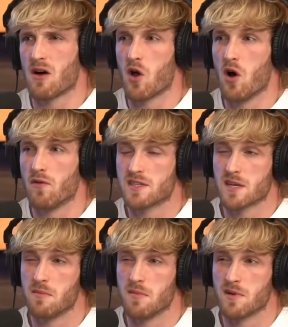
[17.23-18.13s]
COVID,
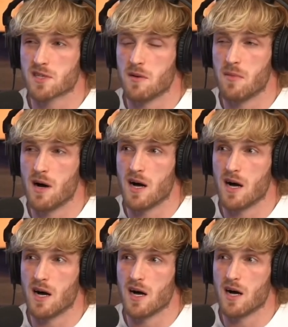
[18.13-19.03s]

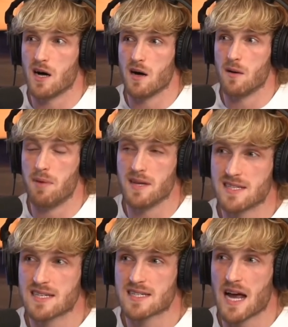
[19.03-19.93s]
some
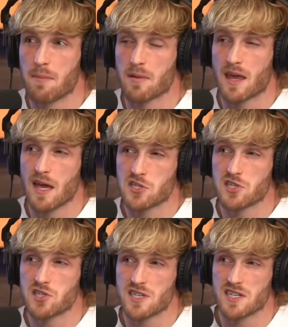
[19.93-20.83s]
business
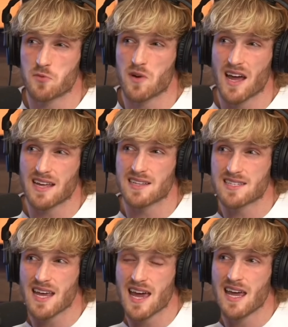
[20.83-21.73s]
complications is what I can
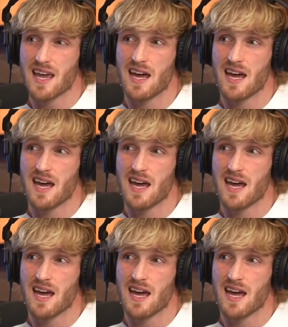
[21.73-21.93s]
say.